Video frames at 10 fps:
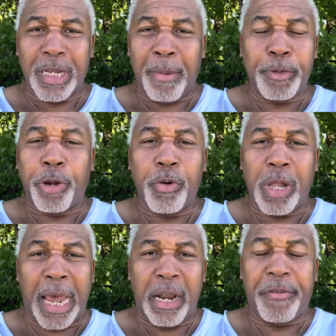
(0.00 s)
And I'm so
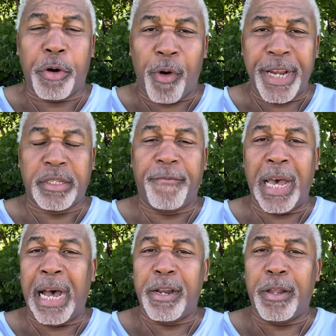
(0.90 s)
glad of the grace of
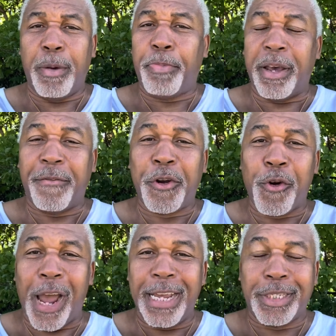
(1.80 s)
God and the blood of
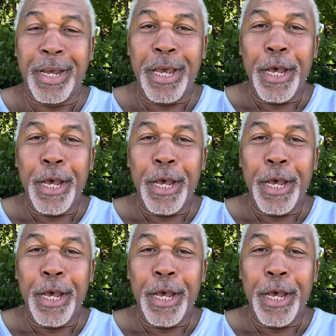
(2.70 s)
Christ